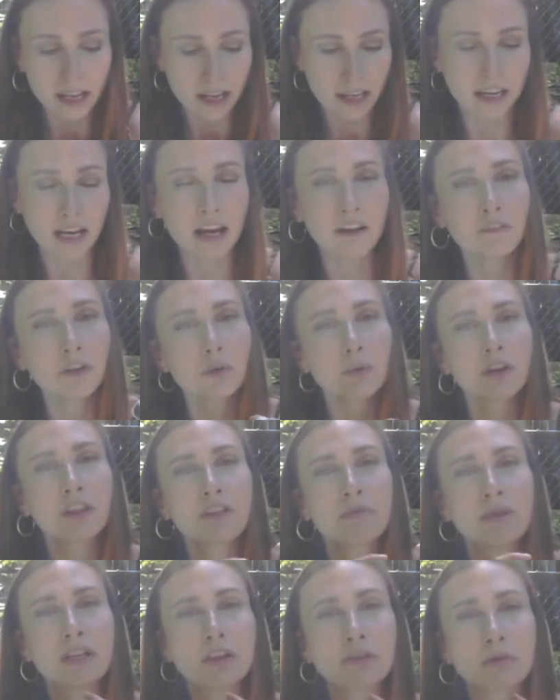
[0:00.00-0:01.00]
and have it with
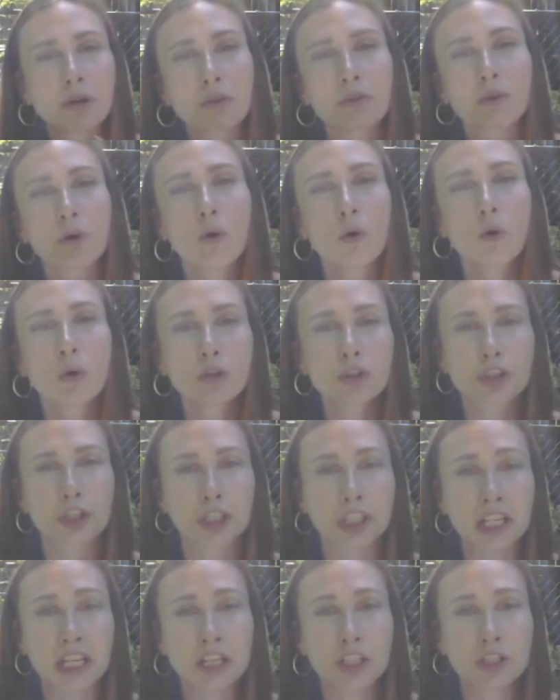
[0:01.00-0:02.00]
me throughout the whole
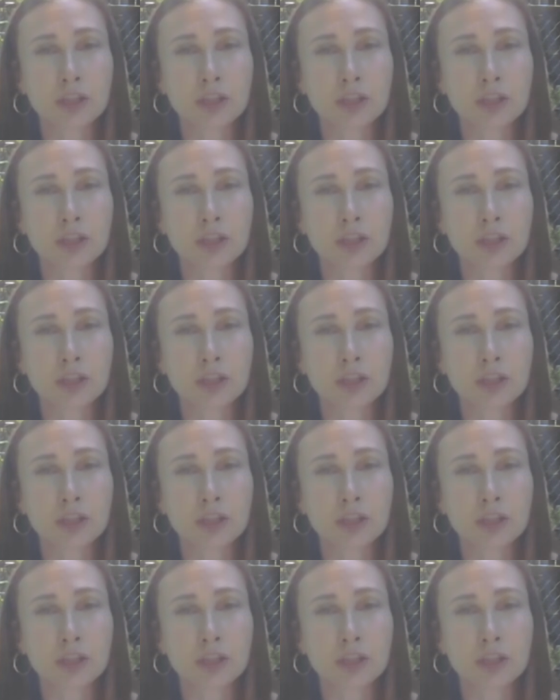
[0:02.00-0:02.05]
journey